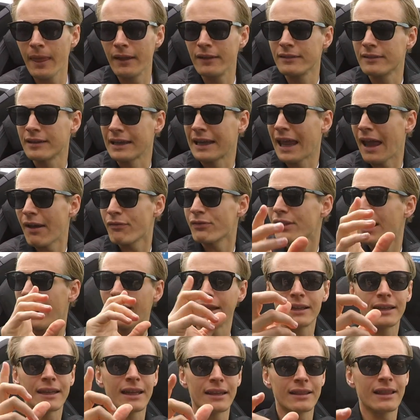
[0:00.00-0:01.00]
get
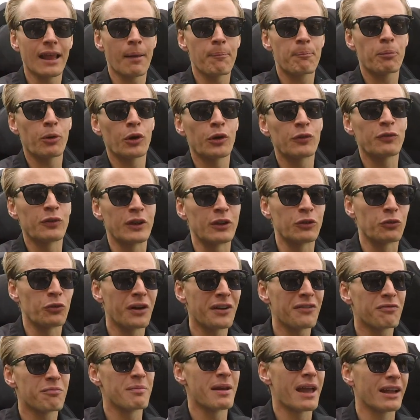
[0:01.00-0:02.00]
that perfect
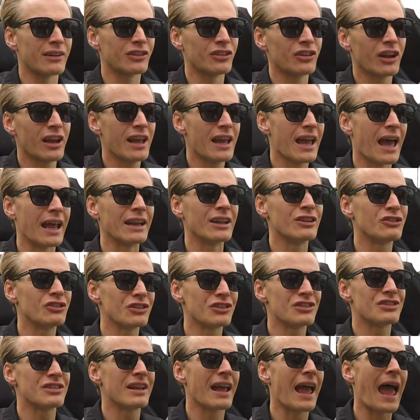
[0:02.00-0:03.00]
rev match, and it
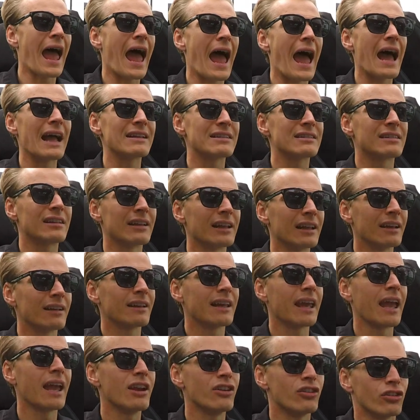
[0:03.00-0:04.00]
just adds to the
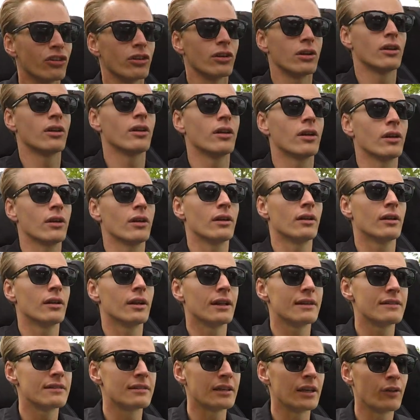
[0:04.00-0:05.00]
occasion.
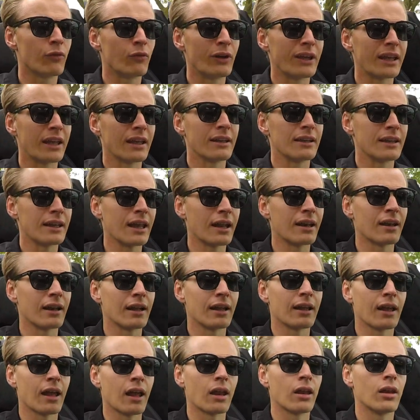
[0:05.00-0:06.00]
Let's see if we can get it
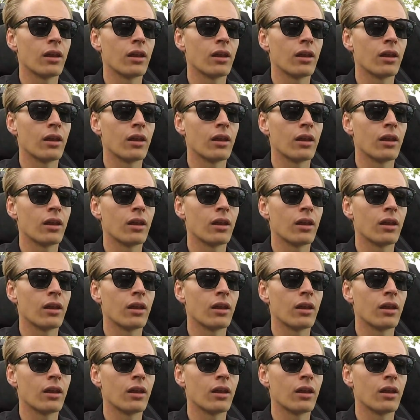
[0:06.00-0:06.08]
again.